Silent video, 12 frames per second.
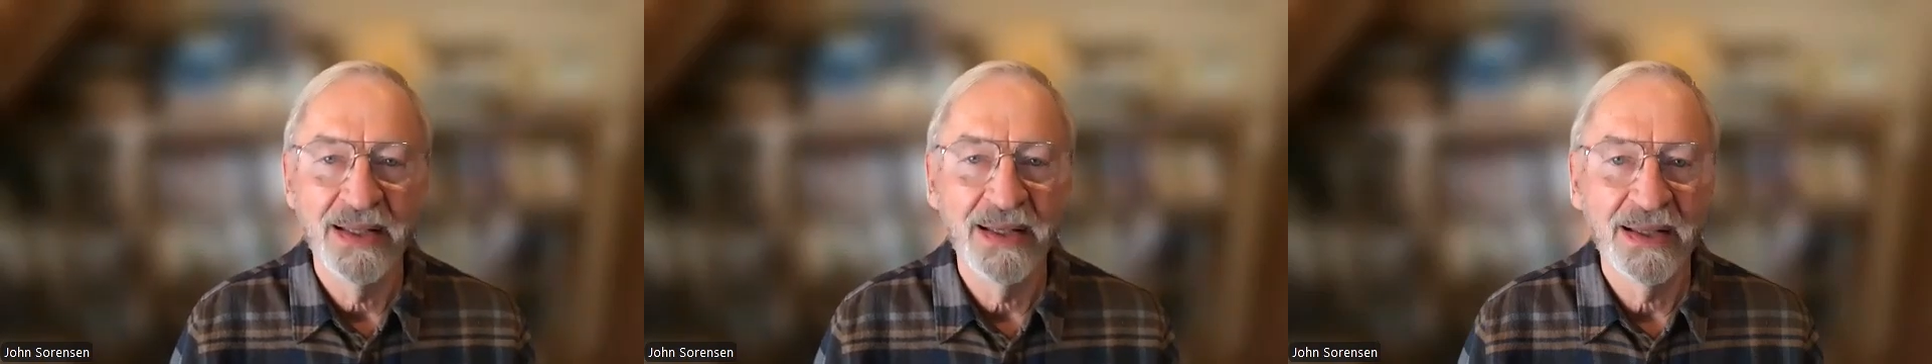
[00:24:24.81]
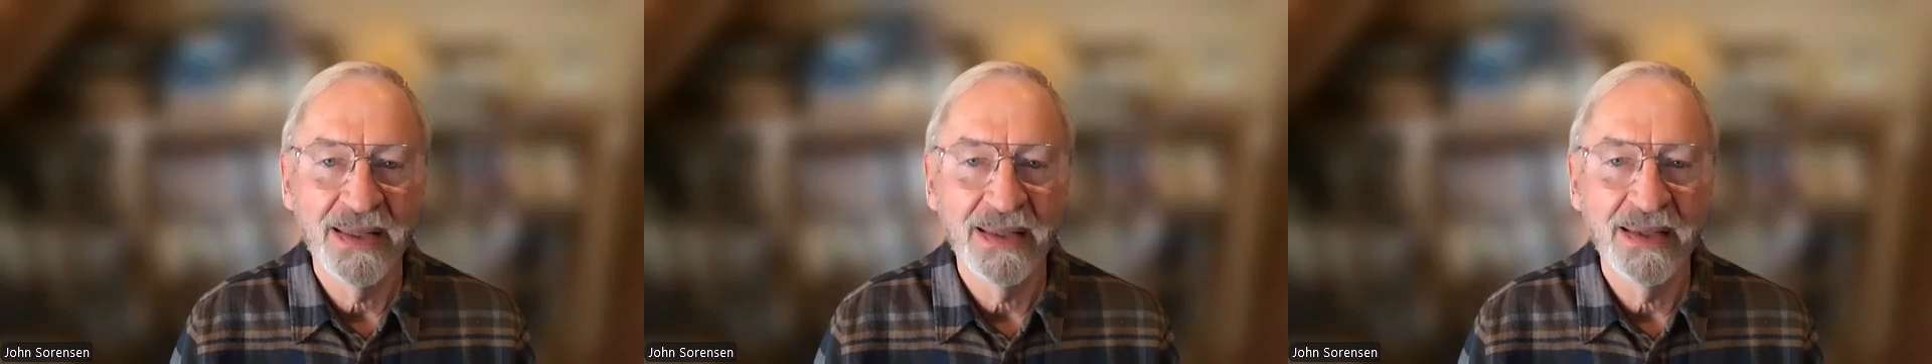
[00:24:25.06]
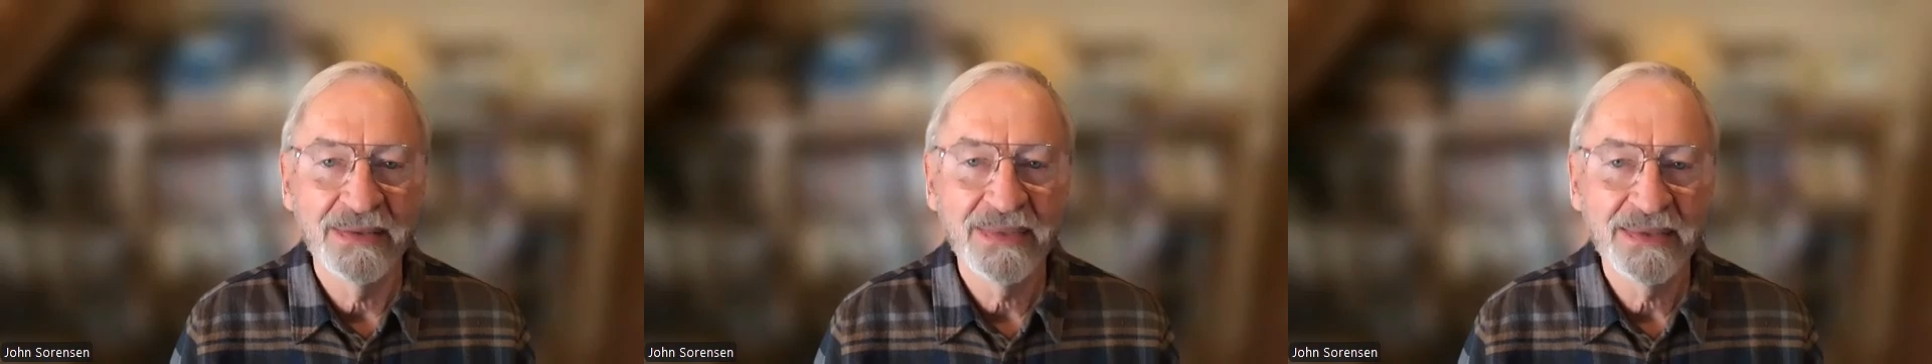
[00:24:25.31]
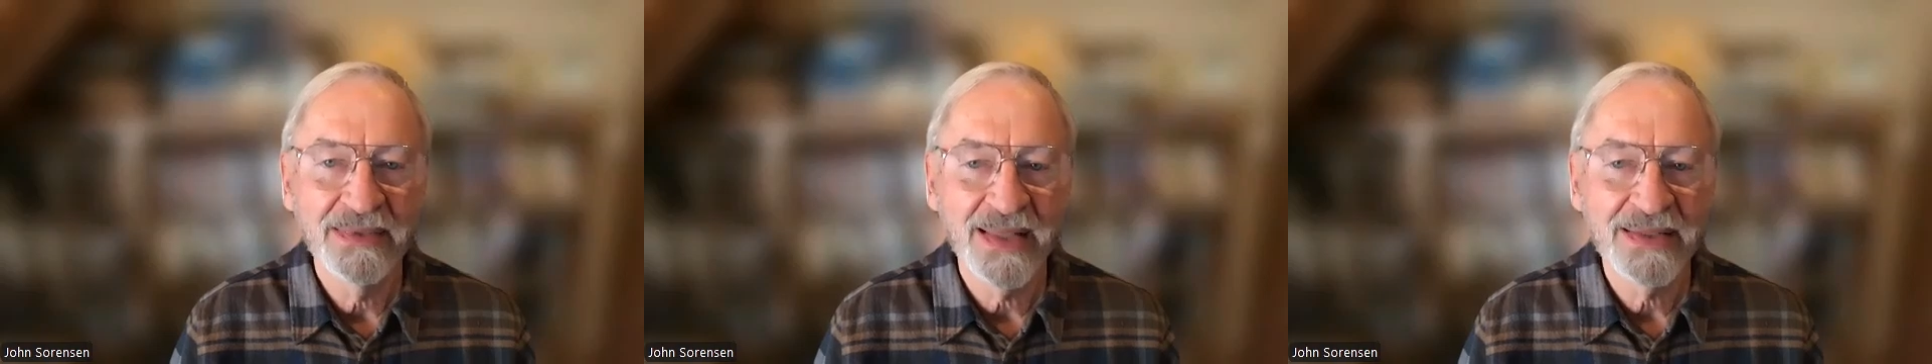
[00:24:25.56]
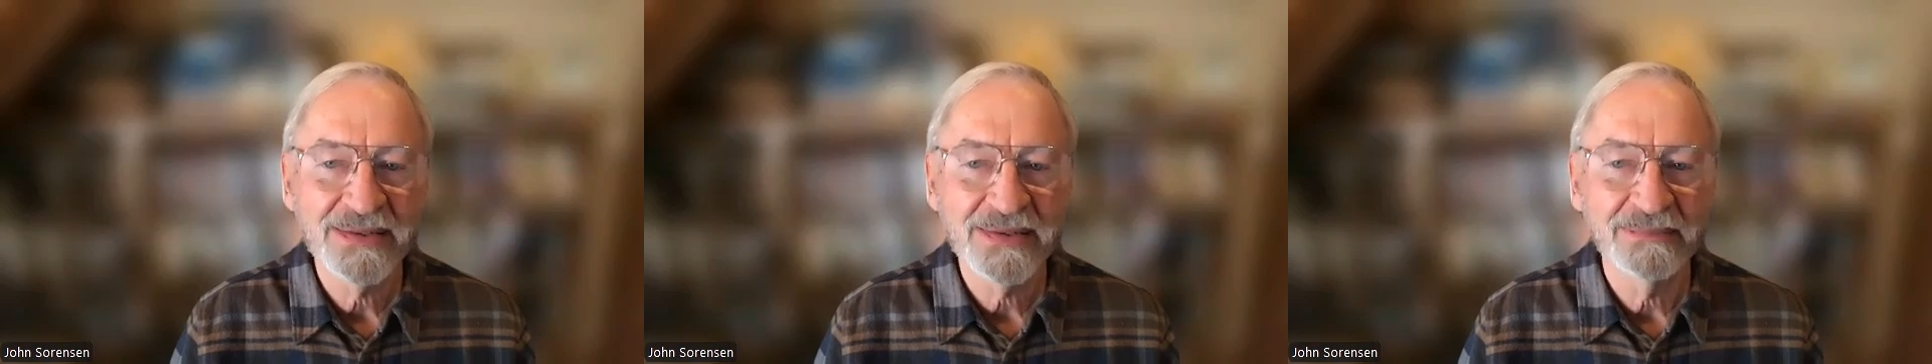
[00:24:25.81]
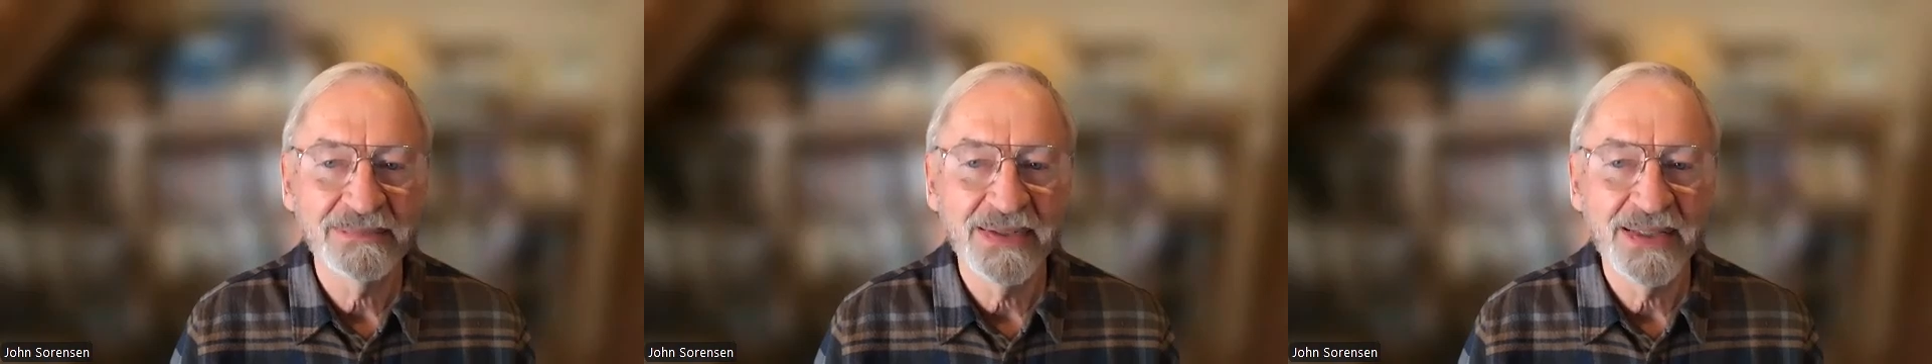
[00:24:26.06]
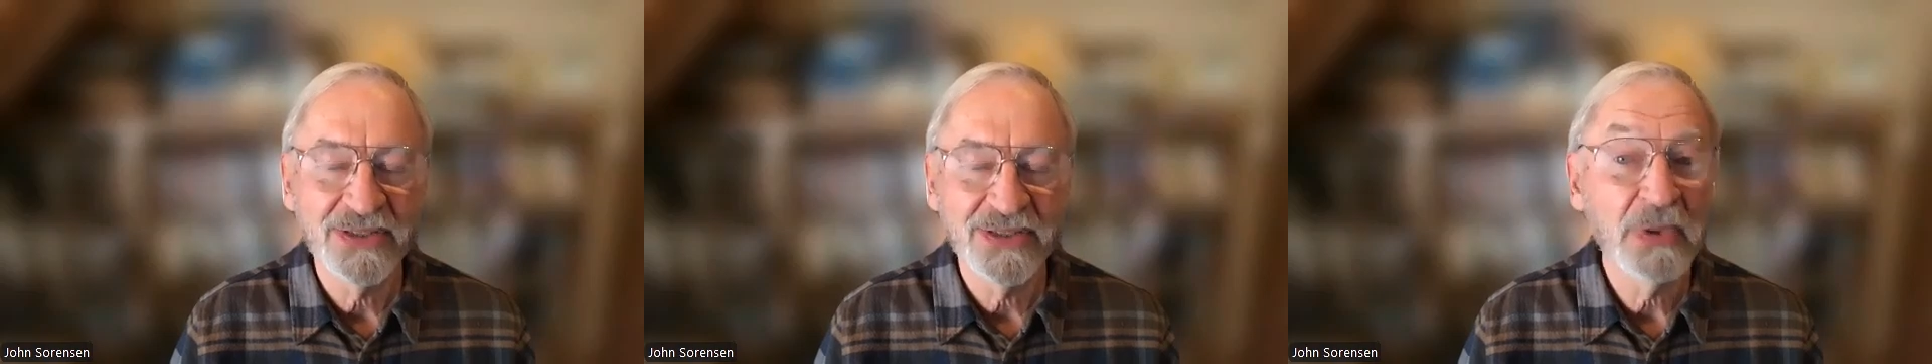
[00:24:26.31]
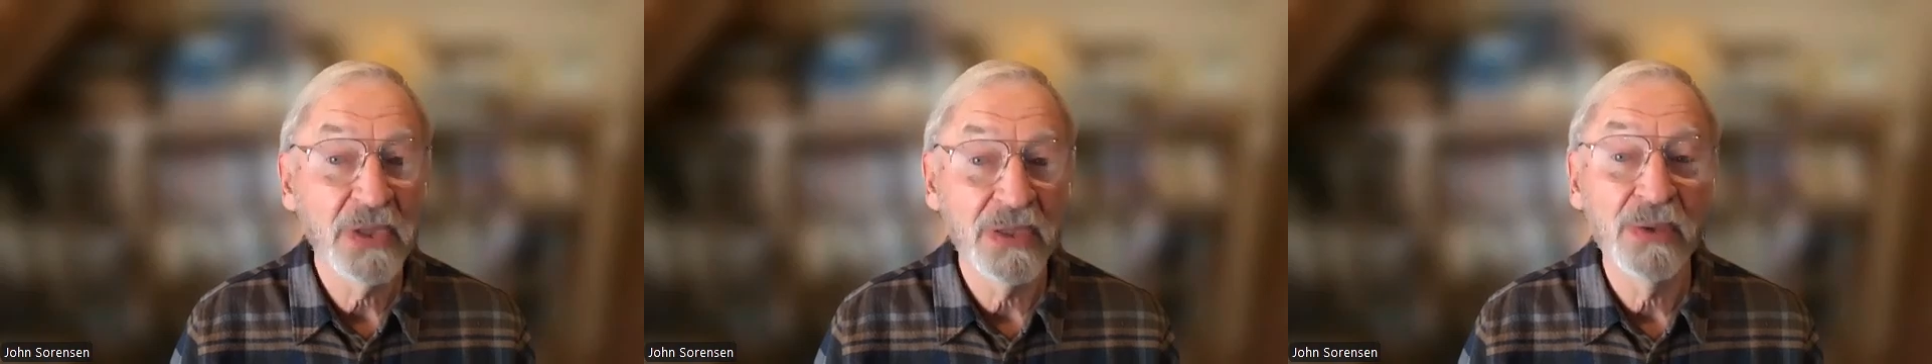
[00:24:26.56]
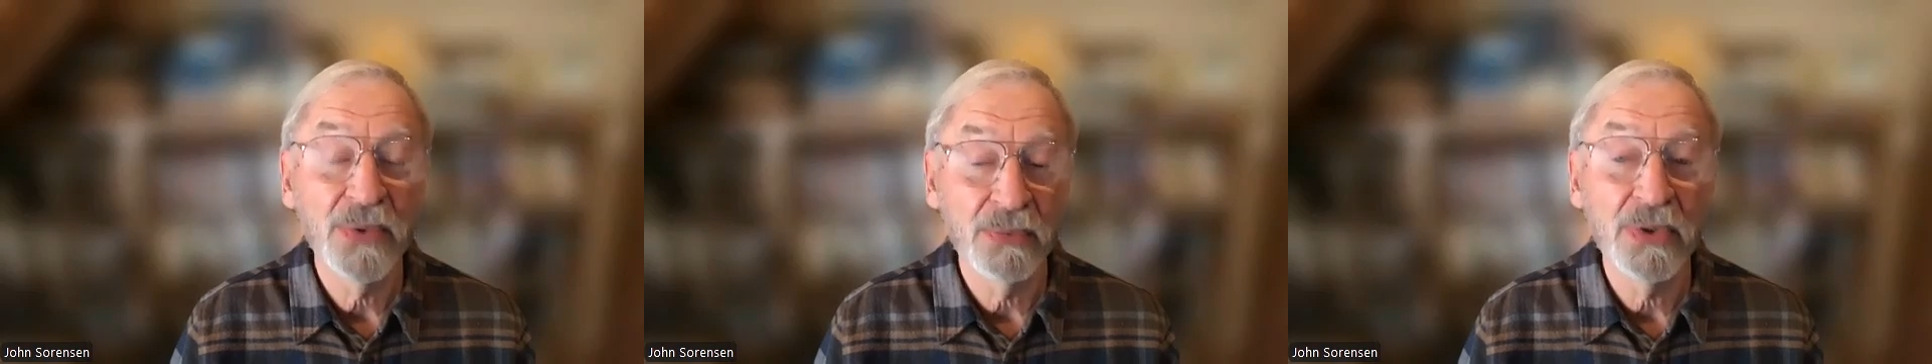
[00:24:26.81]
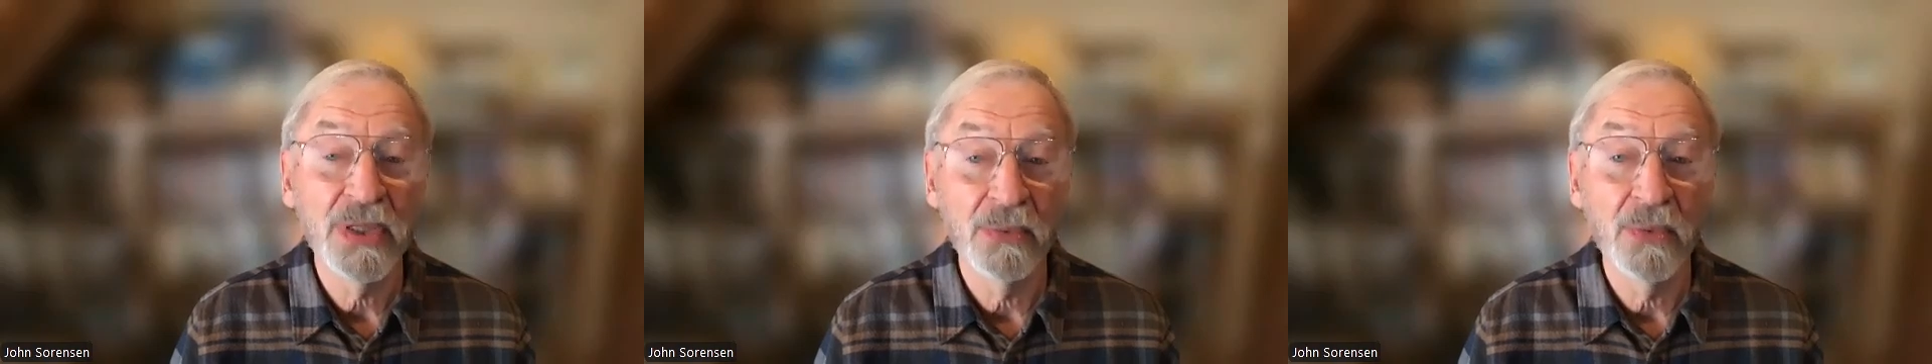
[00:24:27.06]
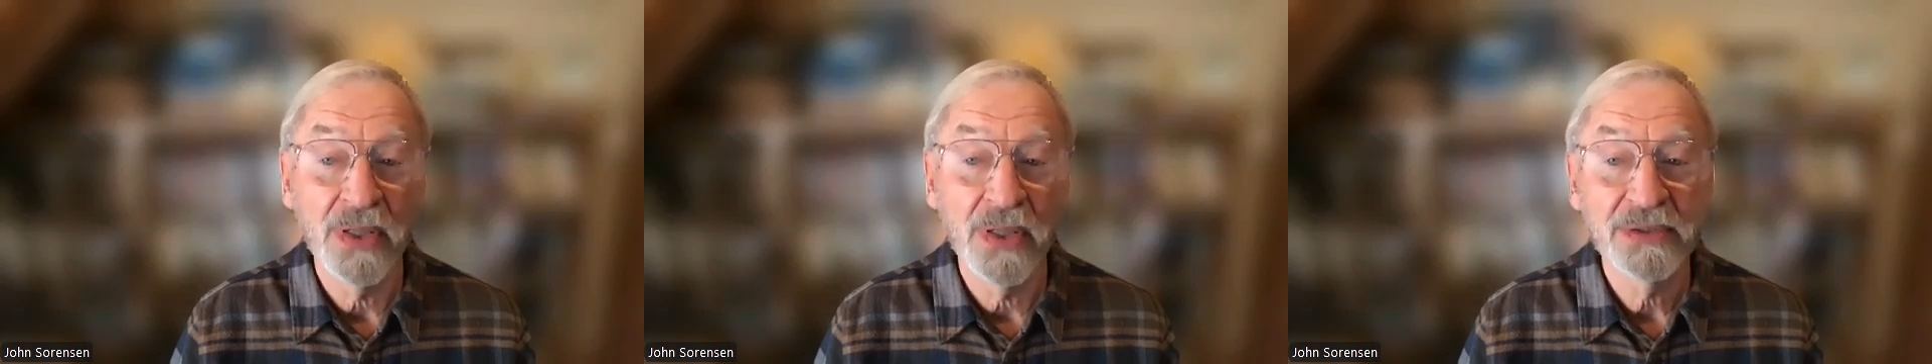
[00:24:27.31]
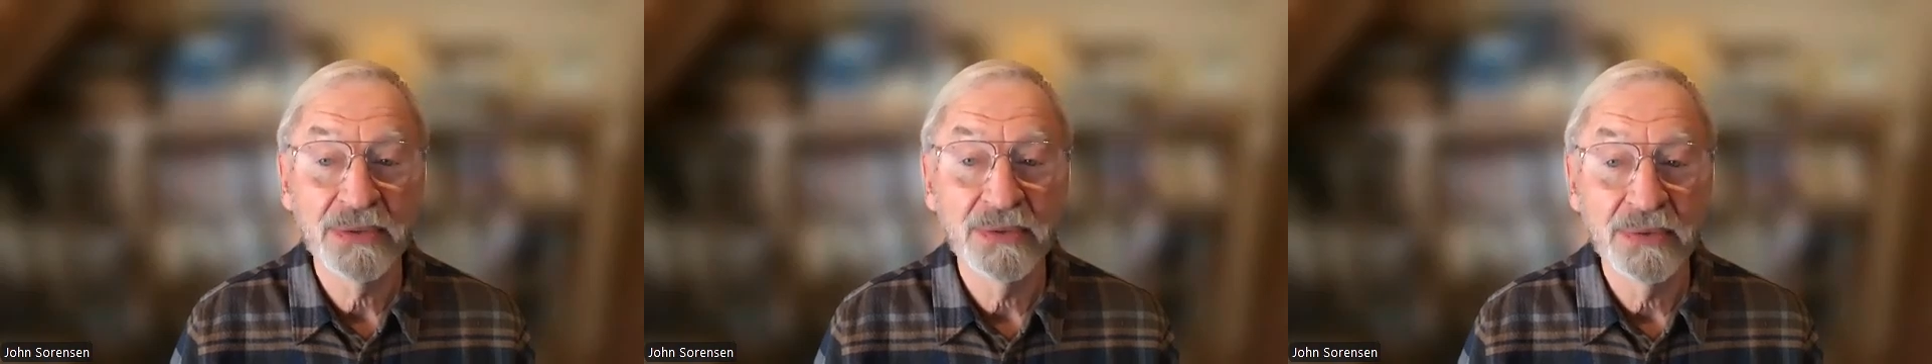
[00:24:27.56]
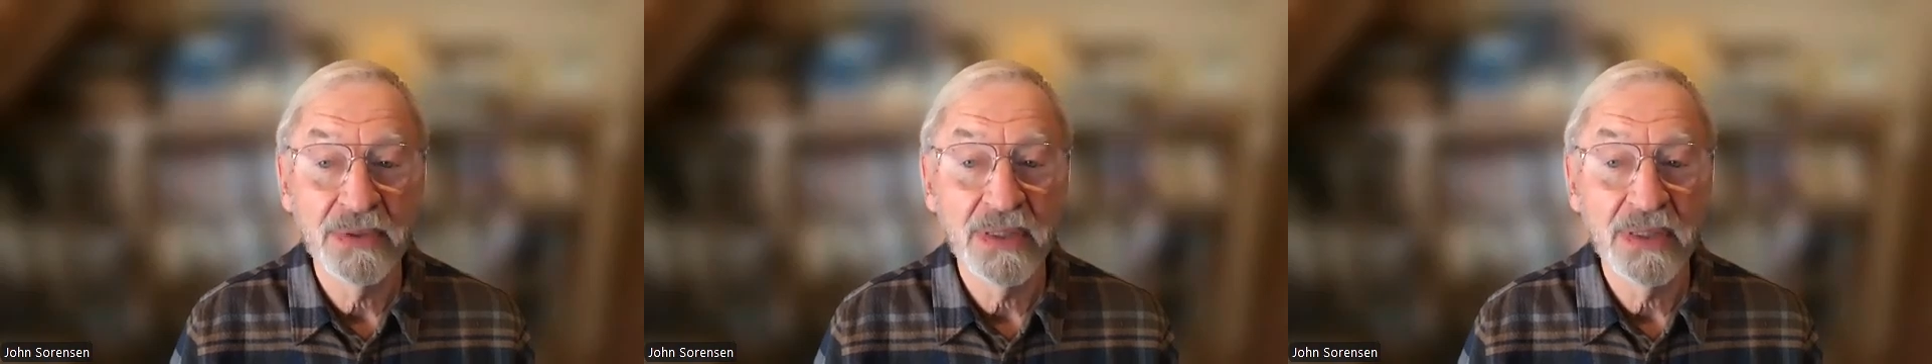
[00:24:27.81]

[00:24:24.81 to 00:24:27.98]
I think that's something that we really want to